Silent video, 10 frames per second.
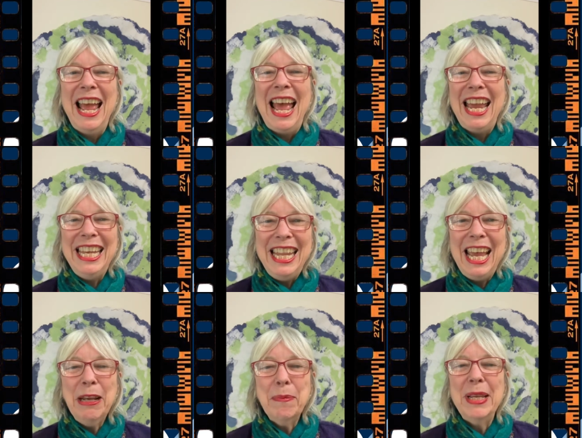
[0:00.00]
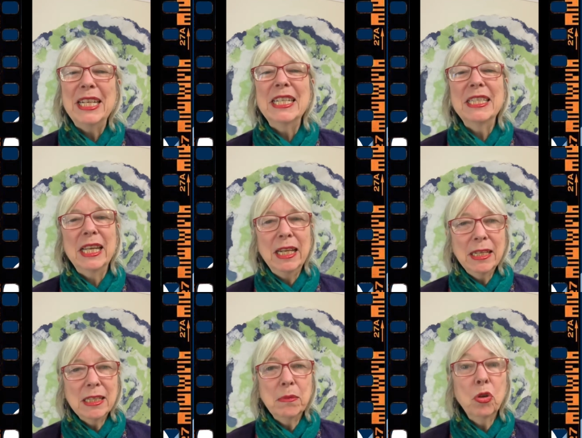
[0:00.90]
And that means setting
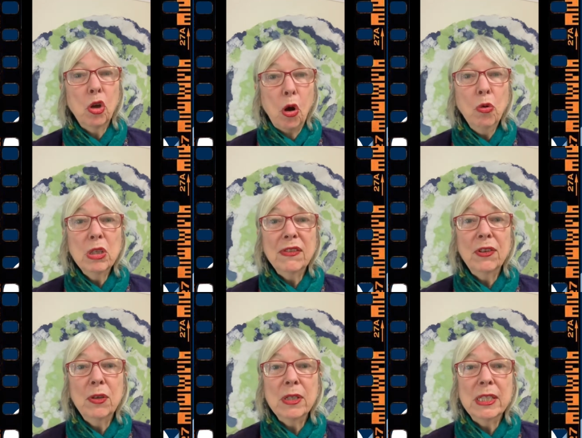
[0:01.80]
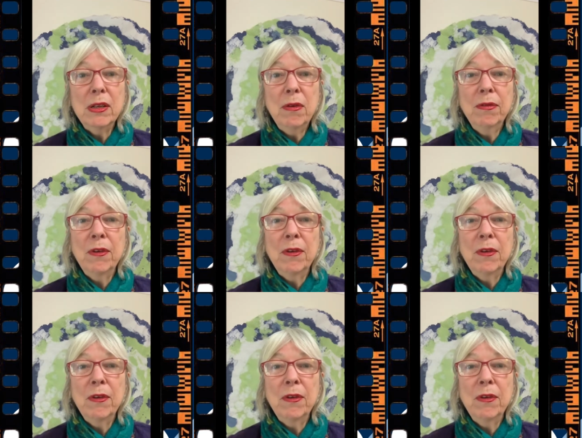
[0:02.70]
some goals for yourself